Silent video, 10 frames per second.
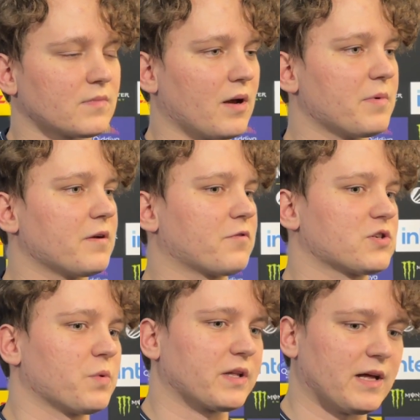I mean, of
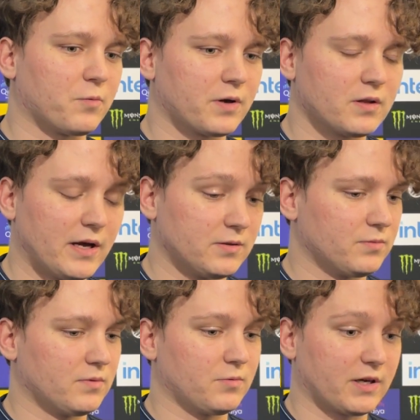course, we glad
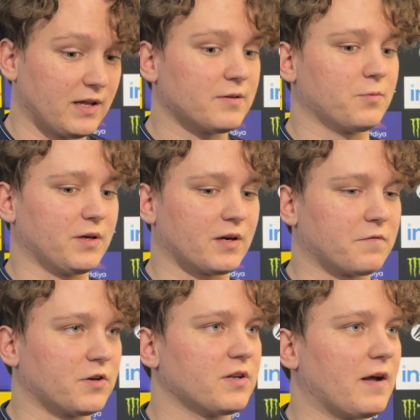we
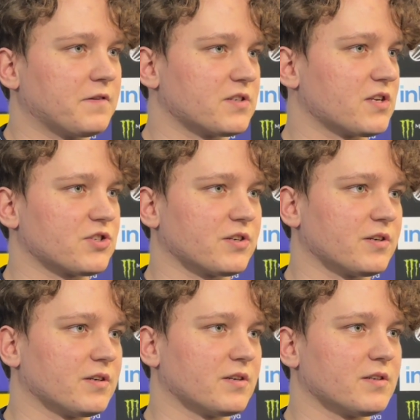converted after such
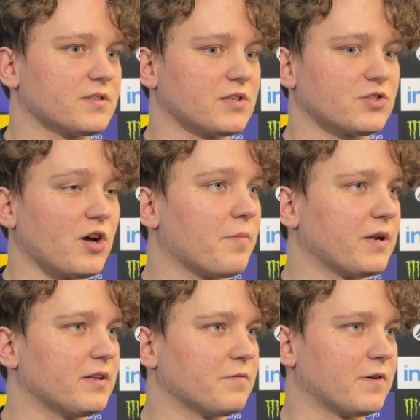a
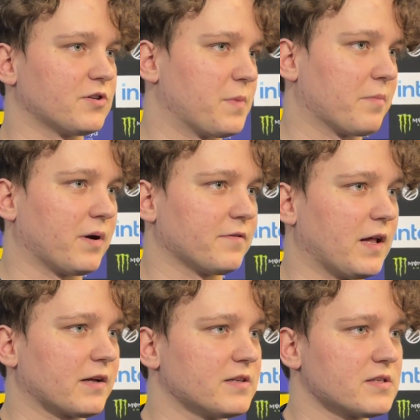dominated first map by
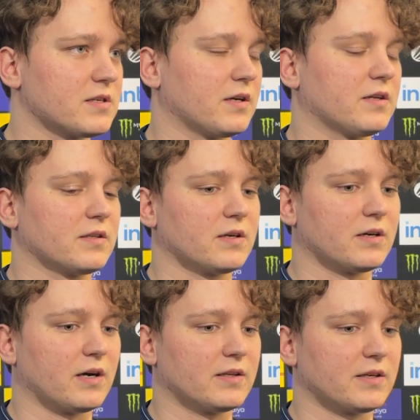Falcons, and
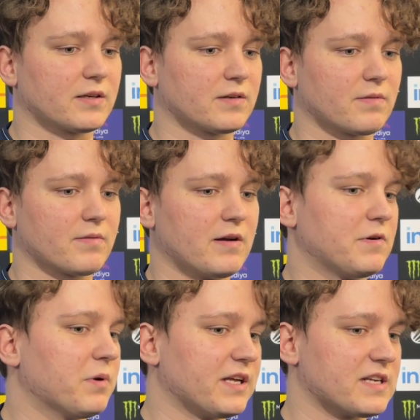I think
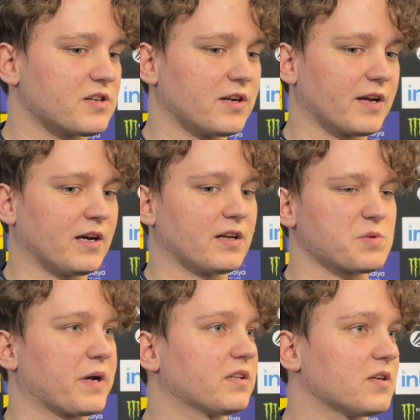everybody yesterday kind of
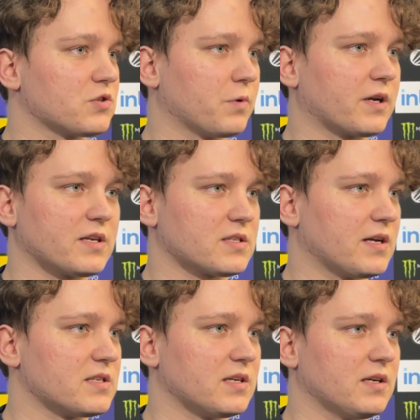expected us to win against
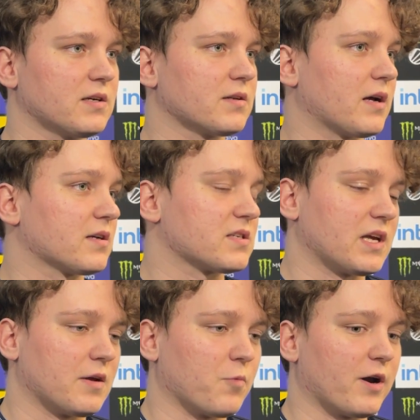9Z,
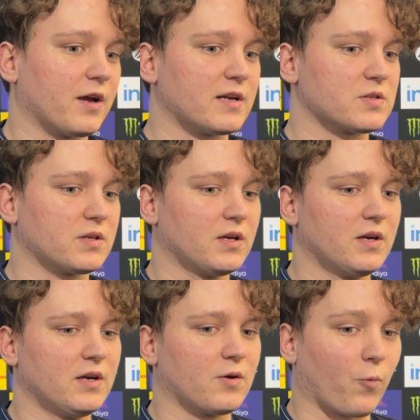same way as
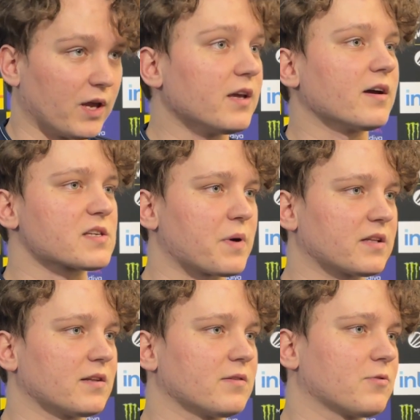we
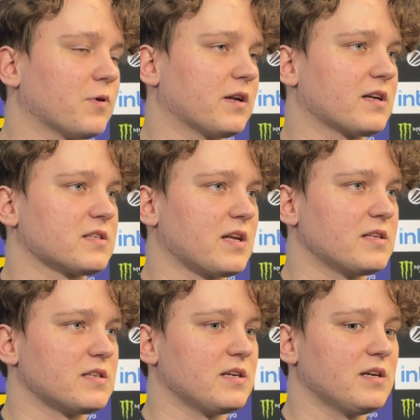expected it to win against
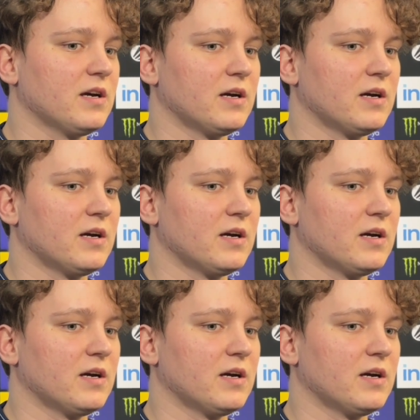9Z.